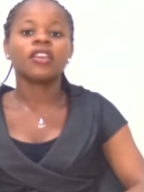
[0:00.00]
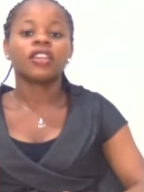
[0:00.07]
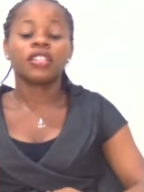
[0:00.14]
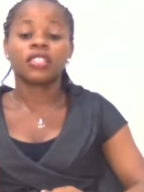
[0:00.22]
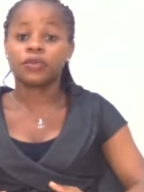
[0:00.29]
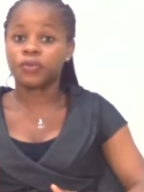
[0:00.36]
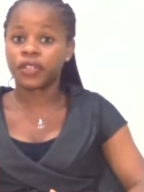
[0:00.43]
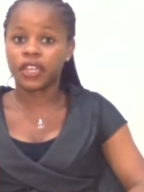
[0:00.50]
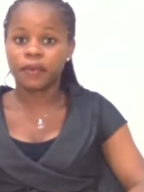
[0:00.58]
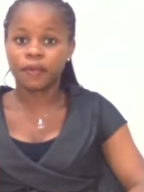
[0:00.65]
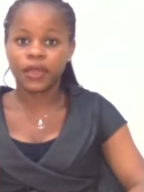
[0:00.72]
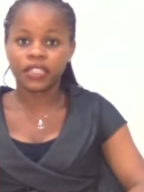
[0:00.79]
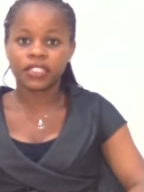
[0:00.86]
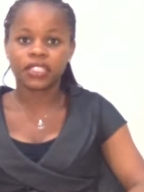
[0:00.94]
It's been
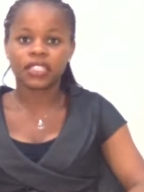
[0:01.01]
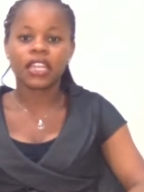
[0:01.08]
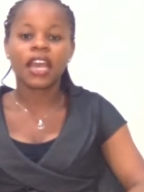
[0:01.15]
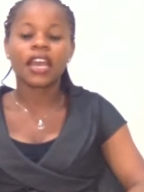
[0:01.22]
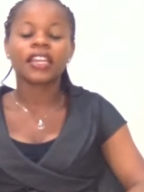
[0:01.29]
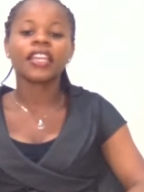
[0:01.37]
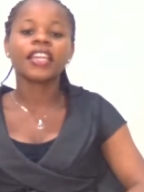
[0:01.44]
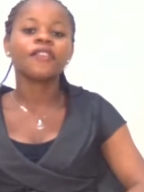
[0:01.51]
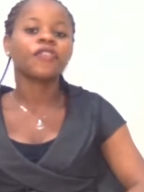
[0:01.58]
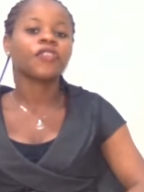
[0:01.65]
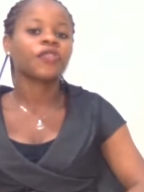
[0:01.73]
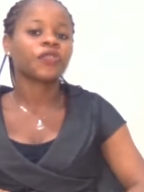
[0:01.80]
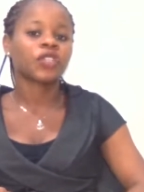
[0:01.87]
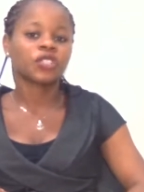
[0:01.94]
amazing. And if
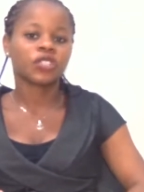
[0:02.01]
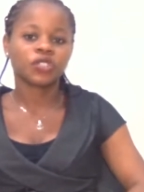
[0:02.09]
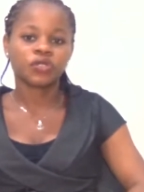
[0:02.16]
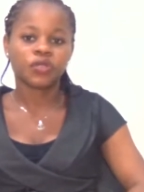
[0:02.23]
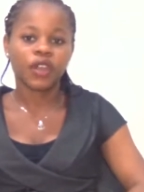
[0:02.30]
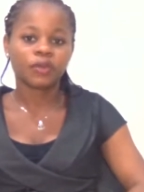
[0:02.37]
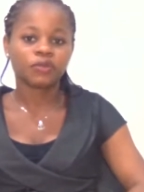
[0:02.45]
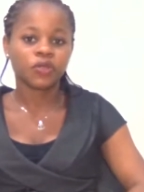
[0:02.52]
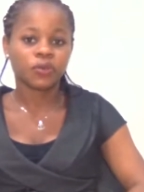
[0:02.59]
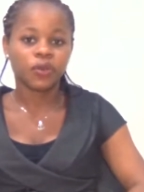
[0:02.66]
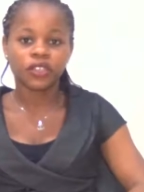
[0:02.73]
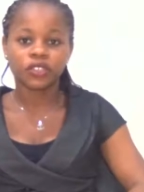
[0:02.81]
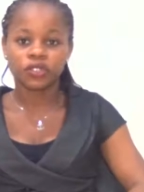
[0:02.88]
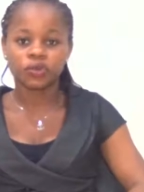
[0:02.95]
you've not subscribed to
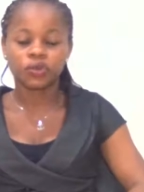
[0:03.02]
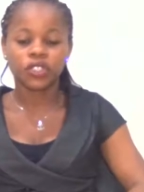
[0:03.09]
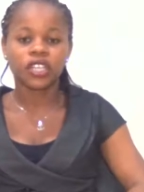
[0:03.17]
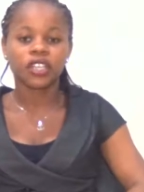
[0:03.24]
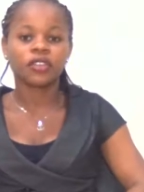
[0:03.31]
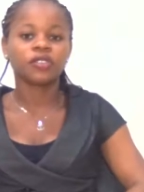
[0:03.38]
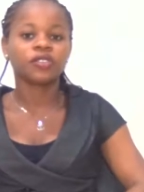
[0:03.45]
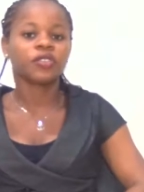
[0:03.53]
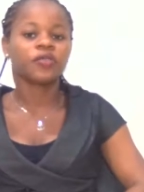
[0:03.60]
my YouTube channel,